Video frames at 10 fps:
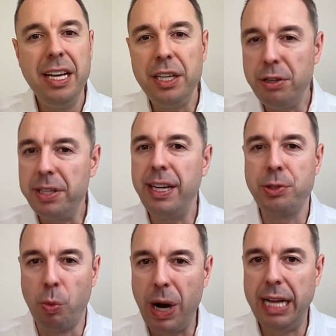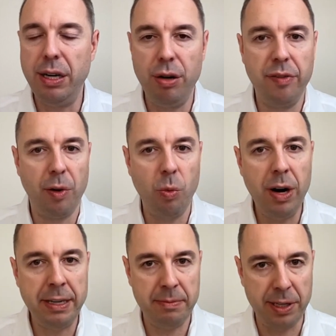Usually it's well over
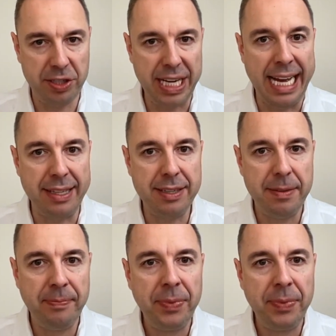1%.